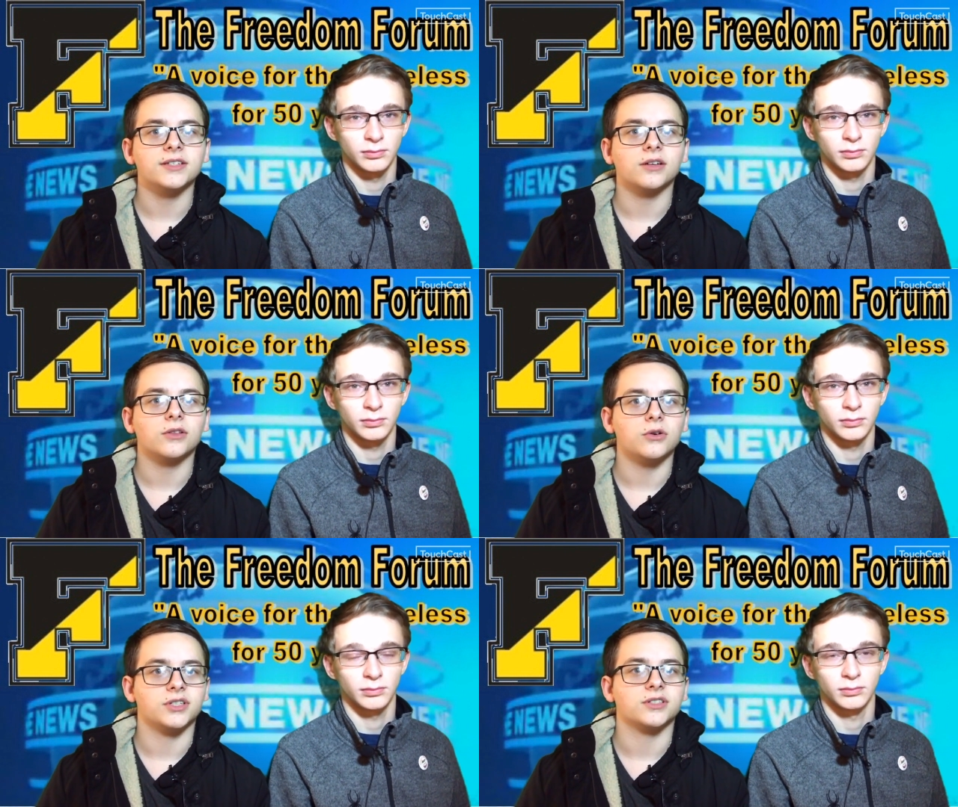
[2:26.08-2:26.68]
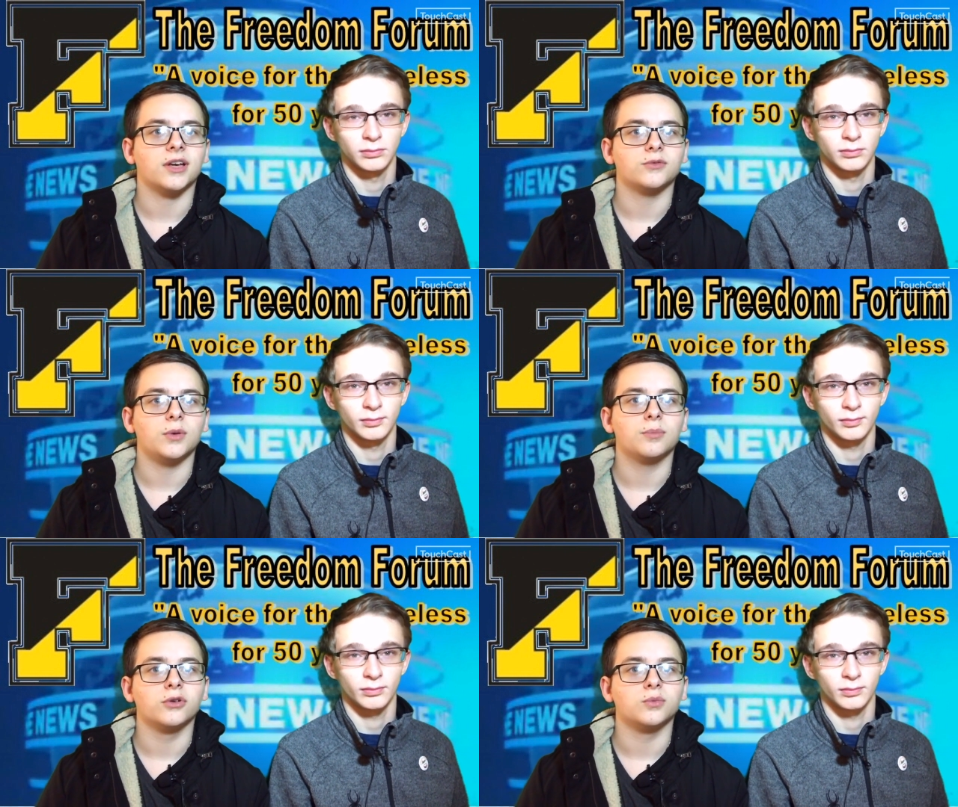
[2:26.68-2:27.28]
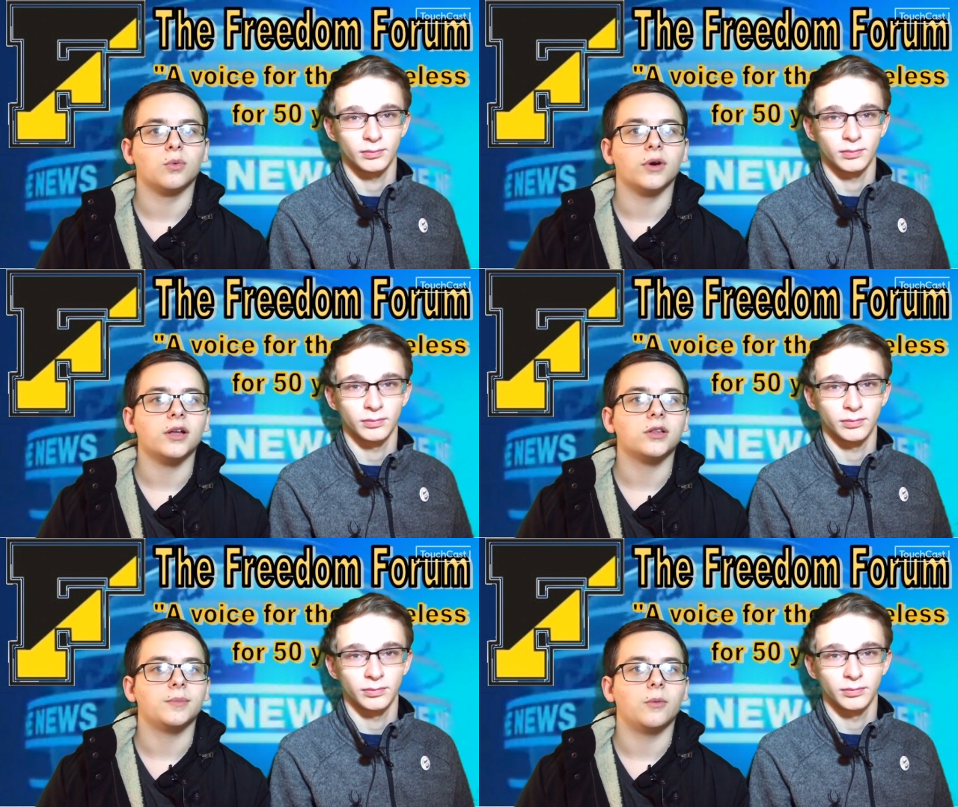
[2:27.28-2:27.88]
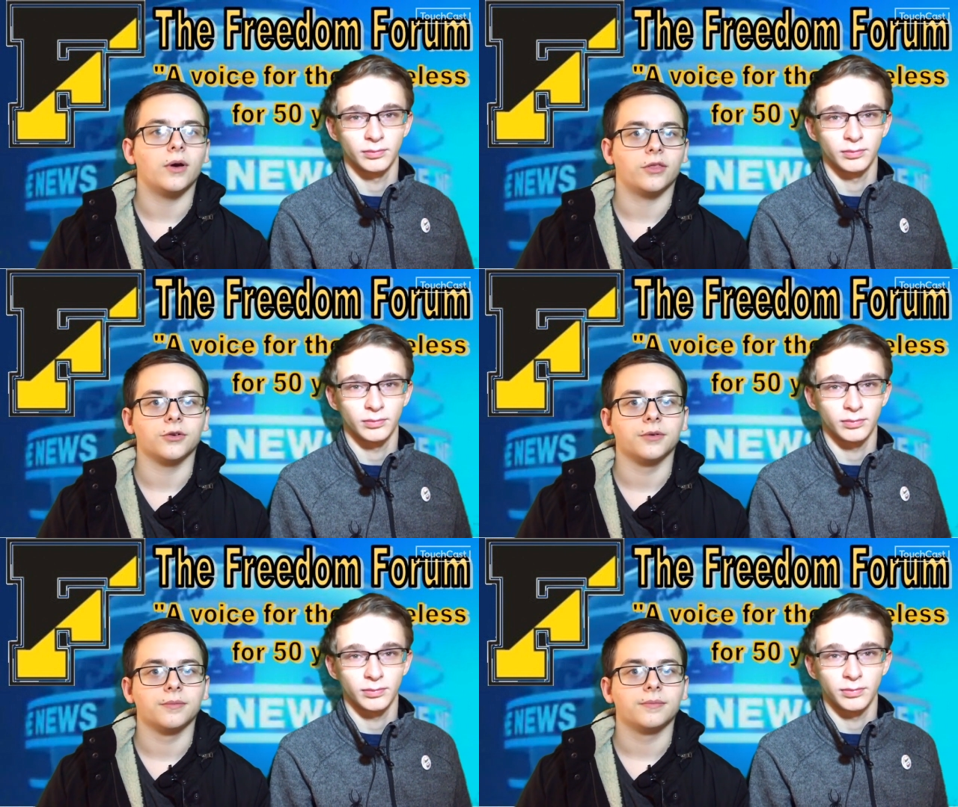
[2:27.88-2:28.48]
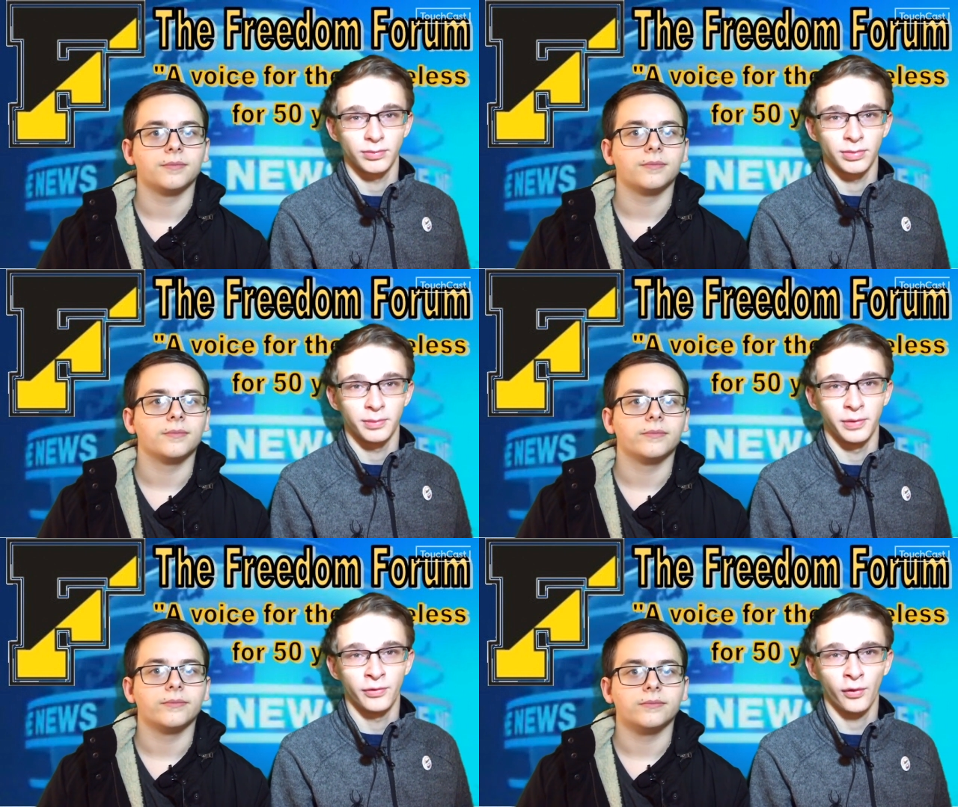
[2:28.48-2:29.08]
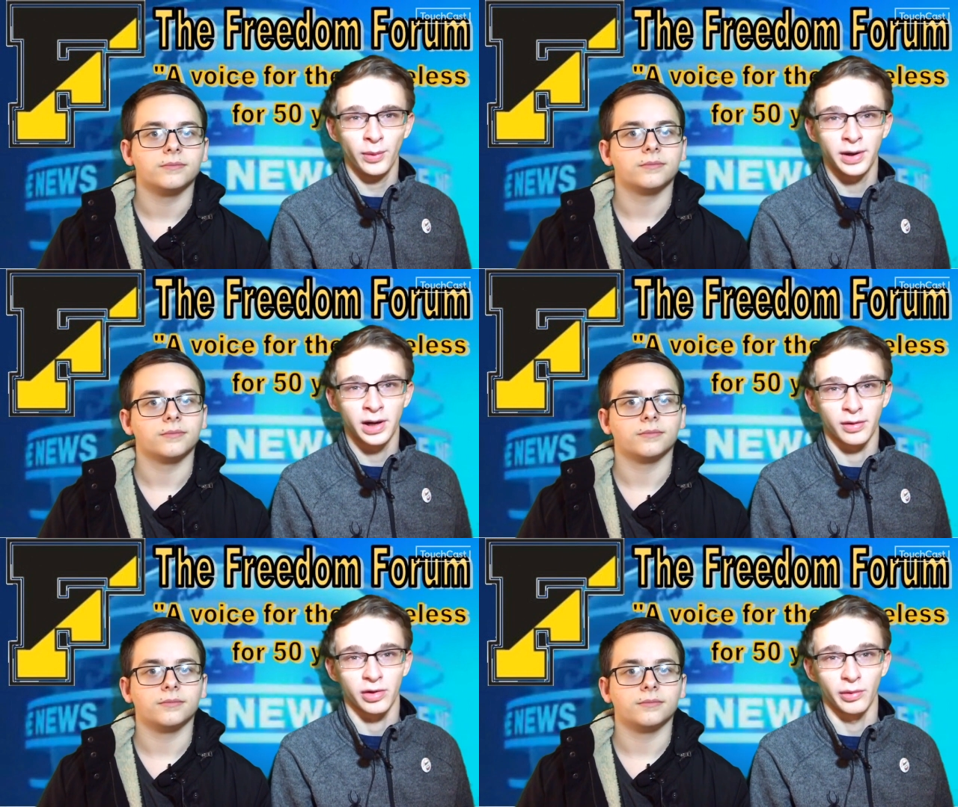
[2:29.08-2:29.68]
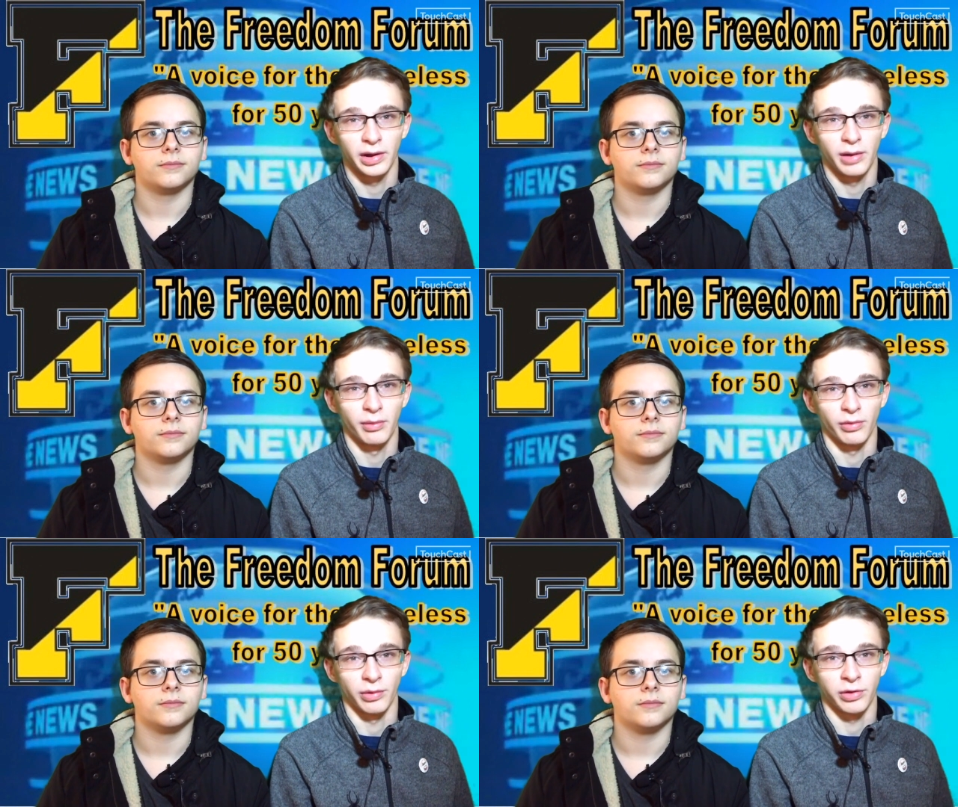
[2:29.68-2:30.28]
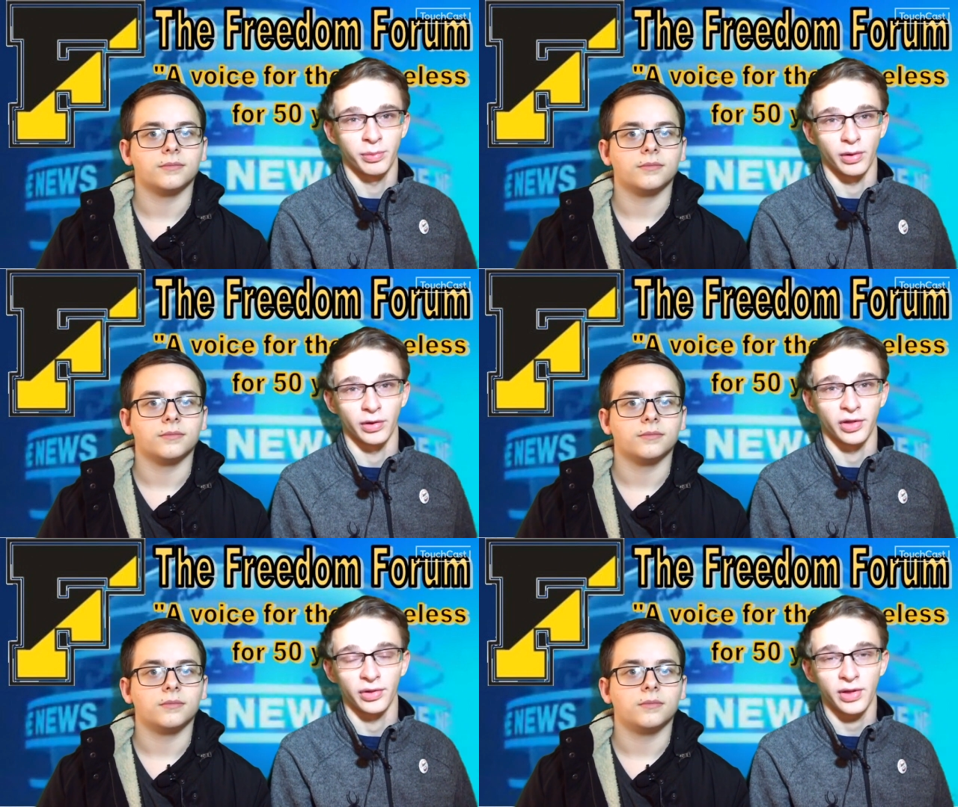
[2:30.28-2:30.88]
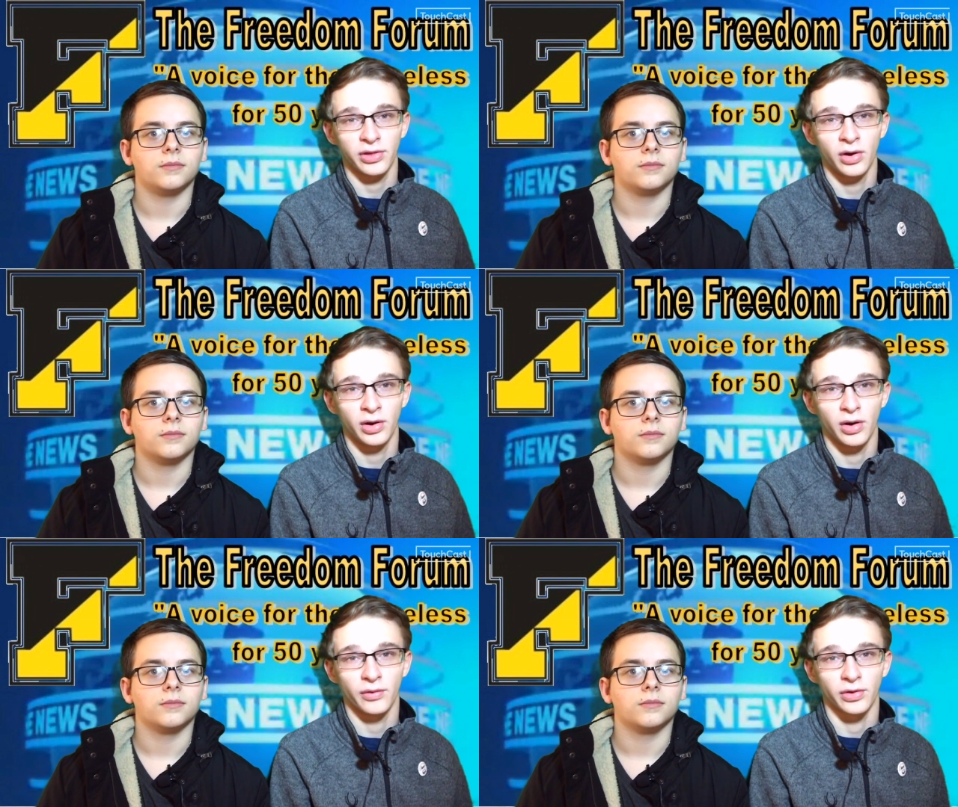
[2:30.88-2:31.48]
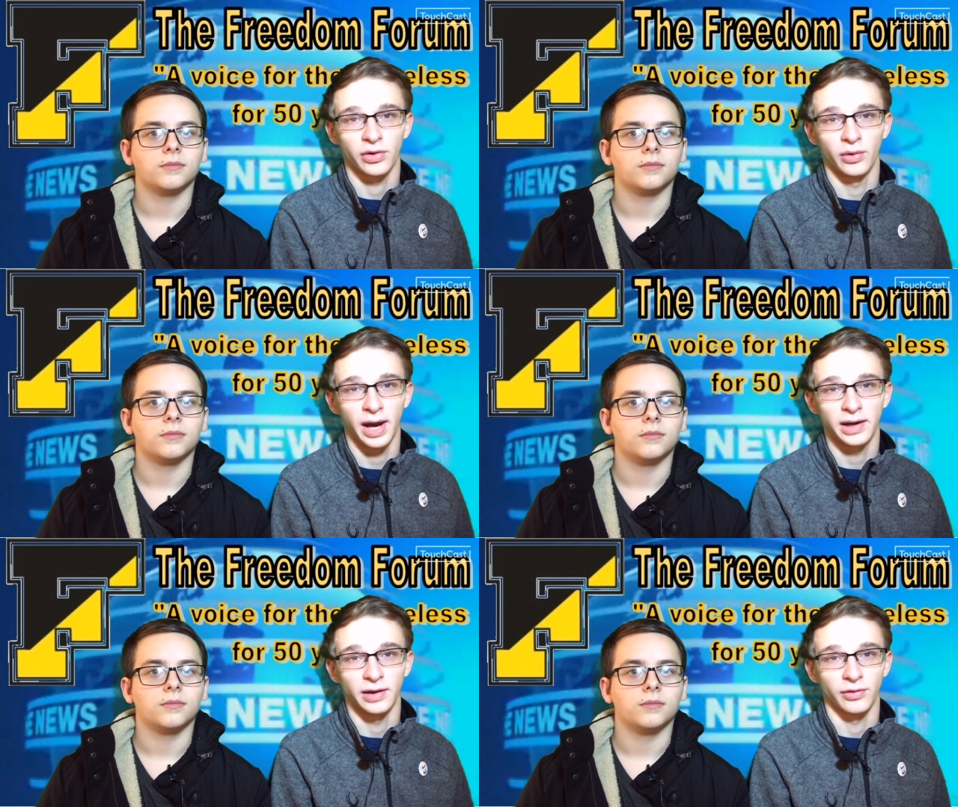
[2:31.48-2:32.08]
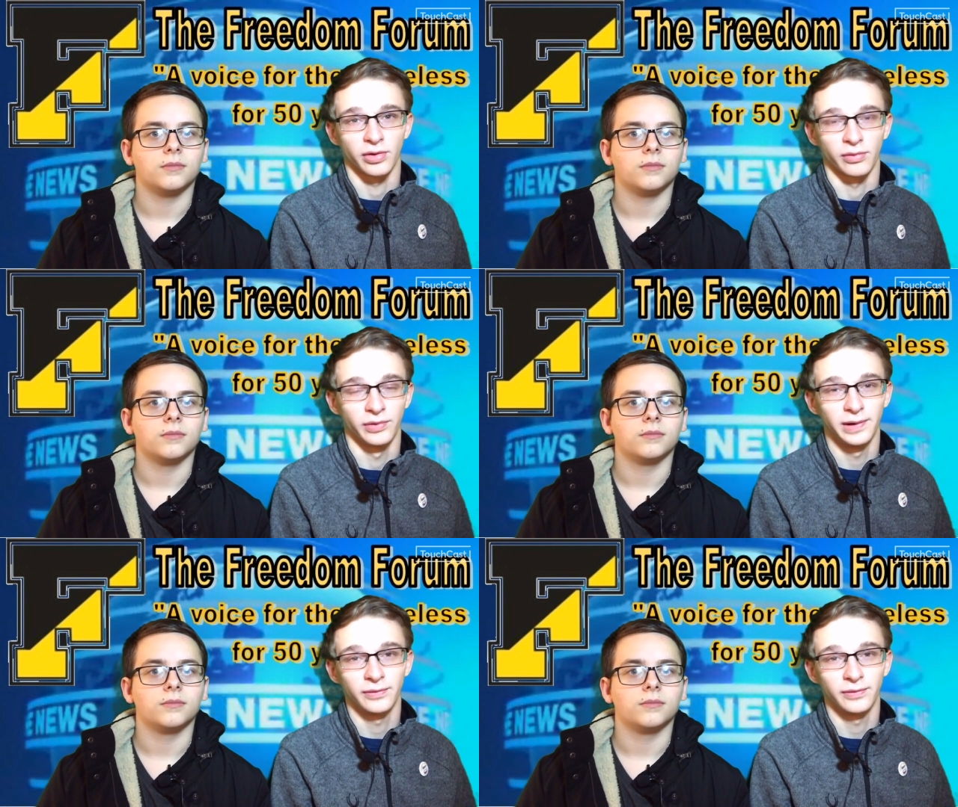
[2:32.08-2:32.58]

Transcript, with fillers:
Speaker 1: and closings as we approach more inclement weather.
Speaker 2: Before we hear what's going on with sports, let's head over to Anna for some Freedom